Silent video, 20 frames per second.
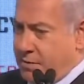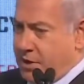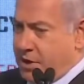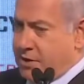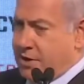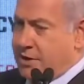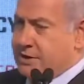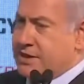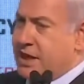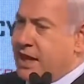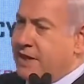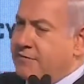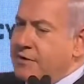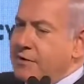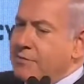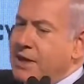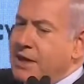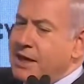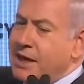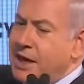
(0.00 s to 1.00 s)
because
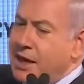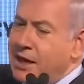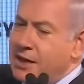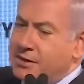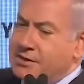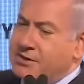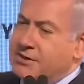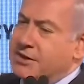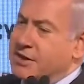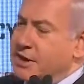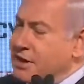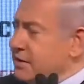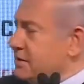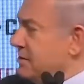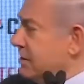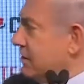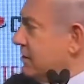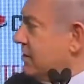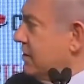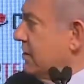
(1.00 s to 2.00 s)
everybody else
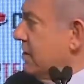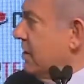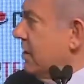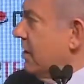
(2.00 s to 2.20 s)
needs it.